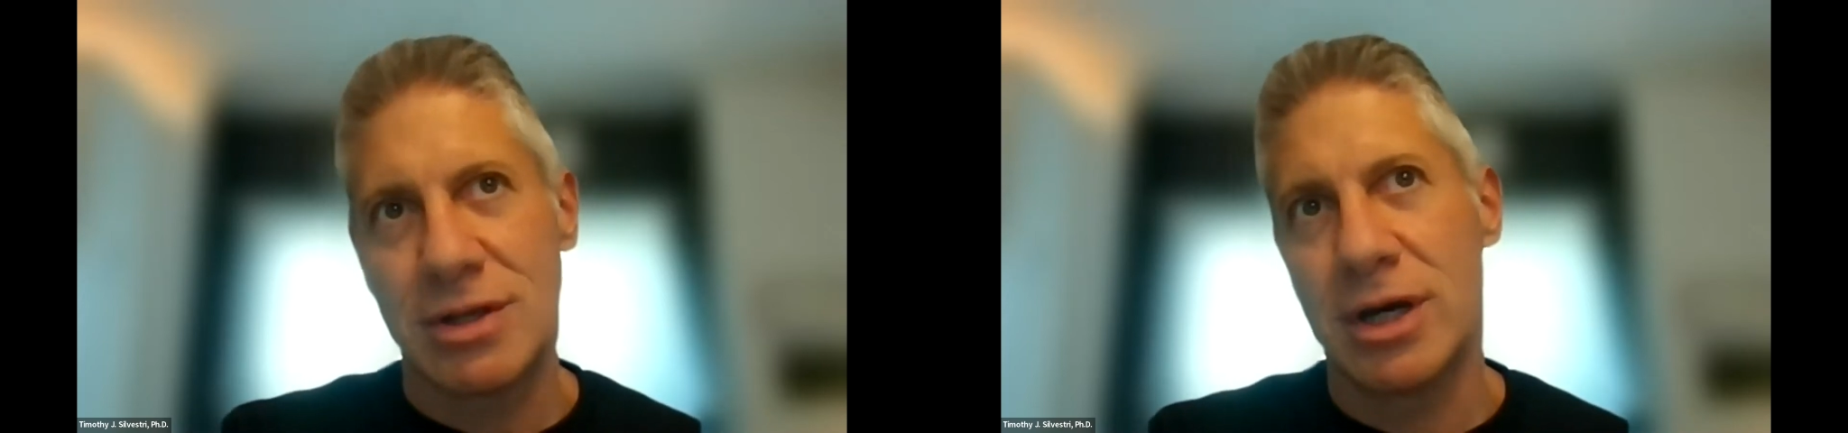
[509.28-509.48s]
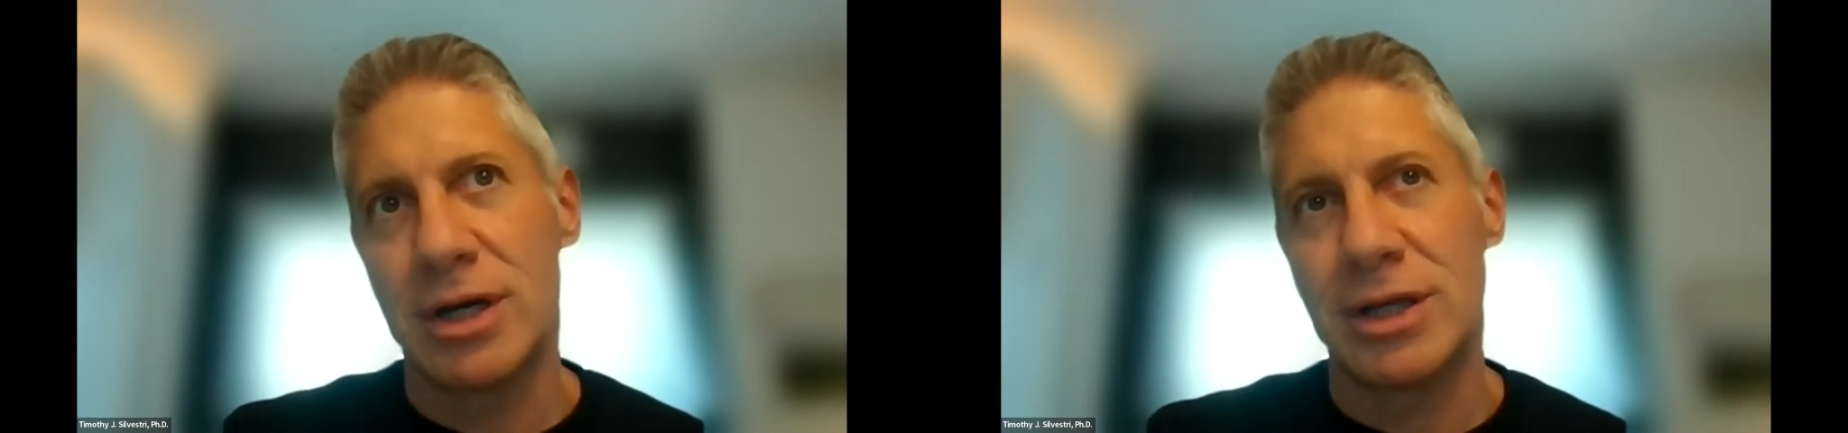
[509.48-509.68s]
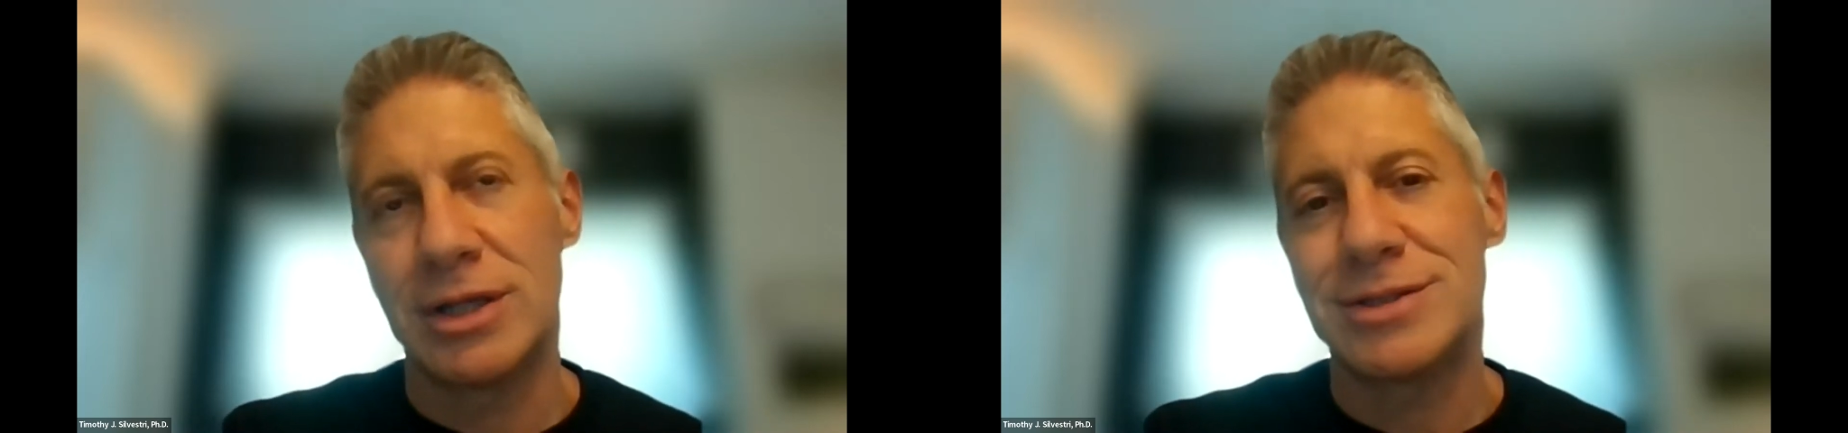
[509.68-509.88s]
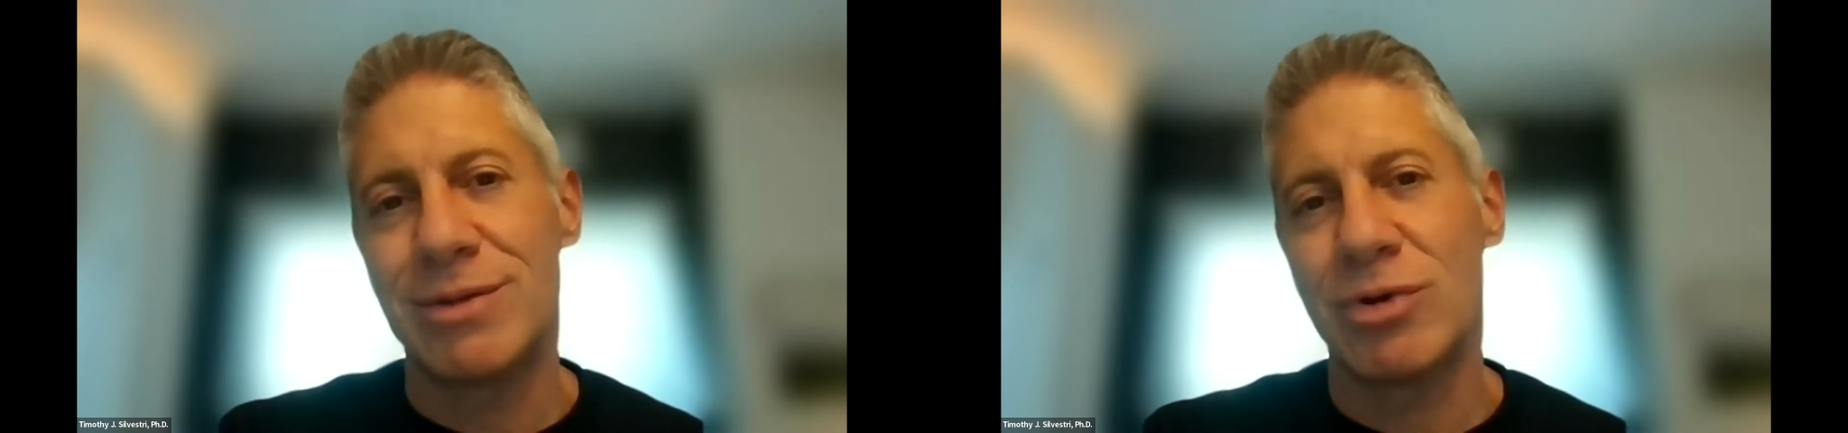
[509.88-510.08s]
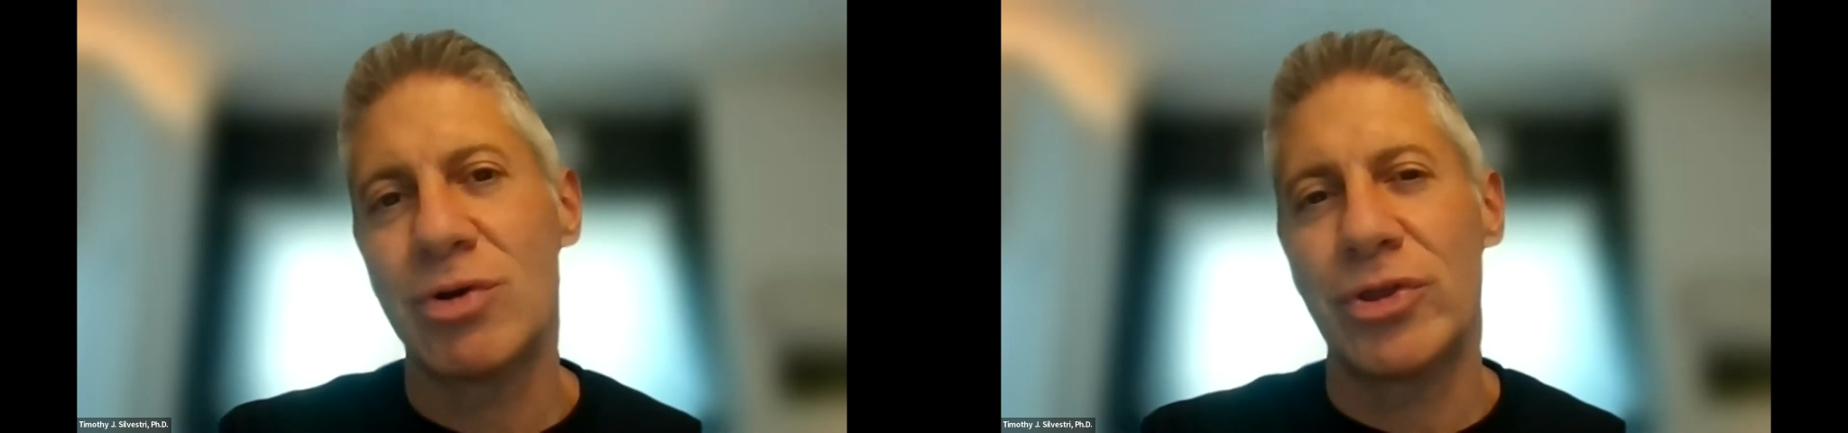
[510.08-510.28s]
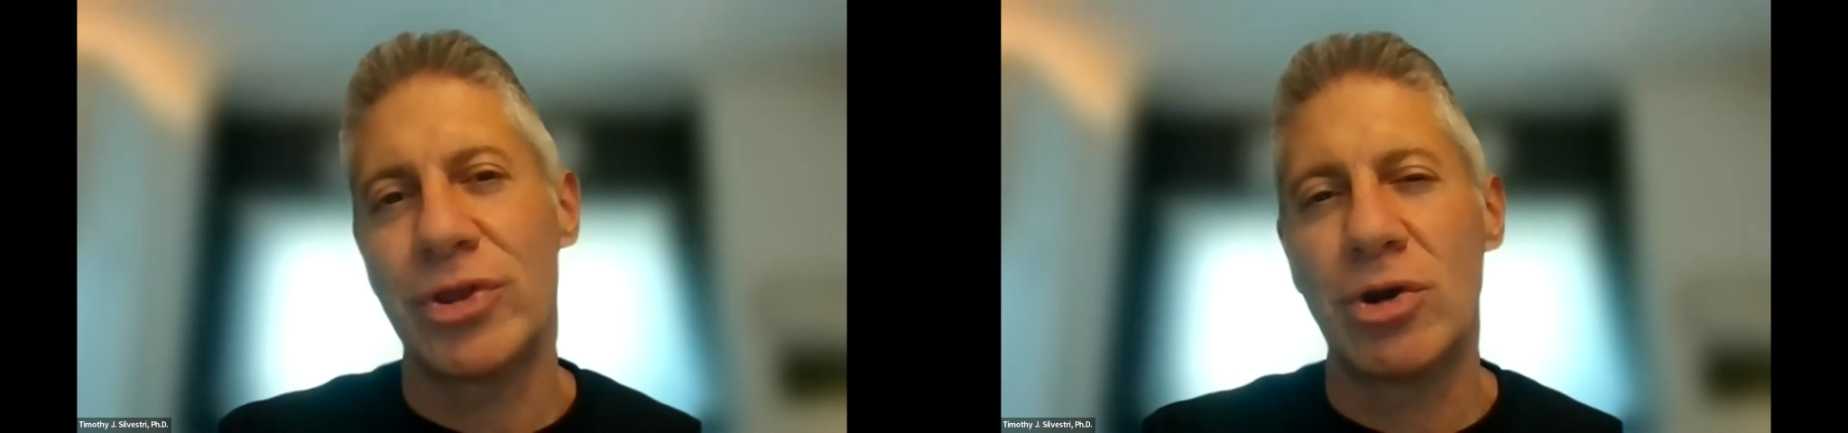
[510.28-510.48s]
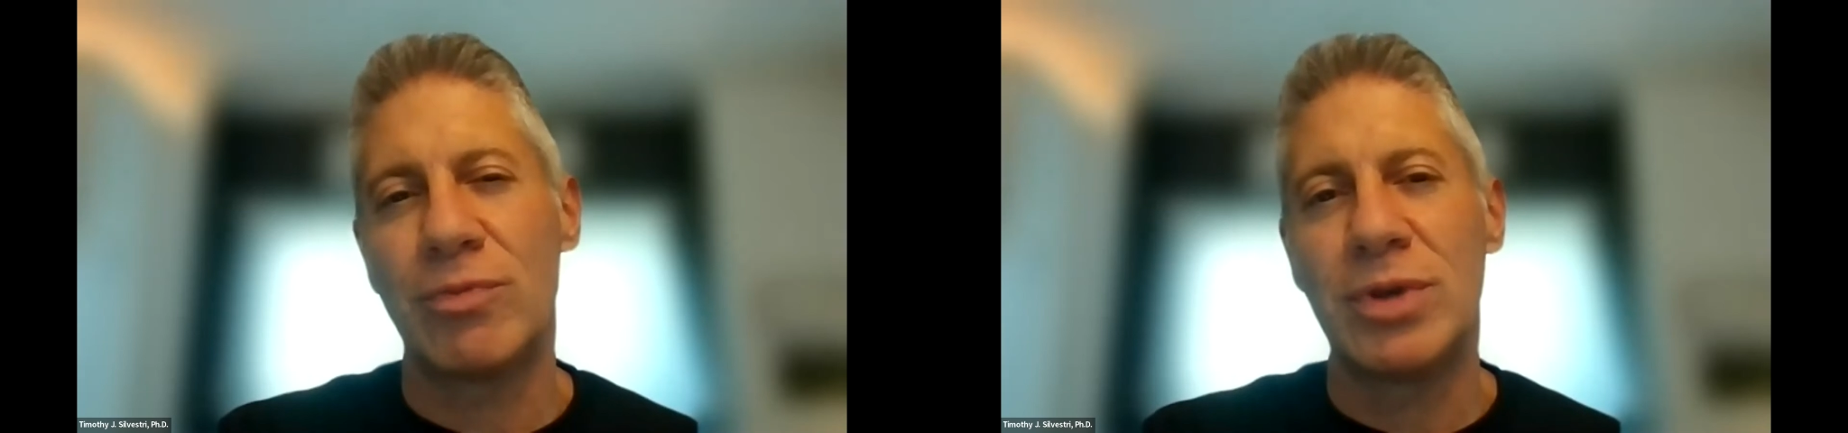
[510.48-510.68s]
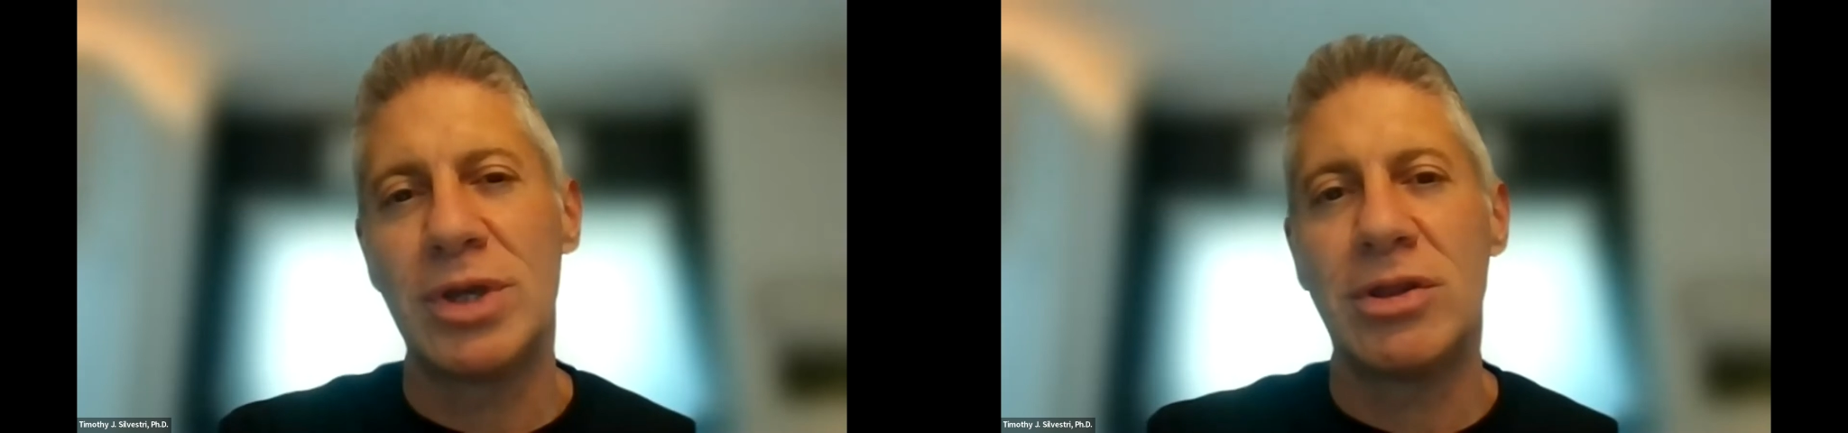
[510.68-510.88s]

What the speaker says: of typical therapy,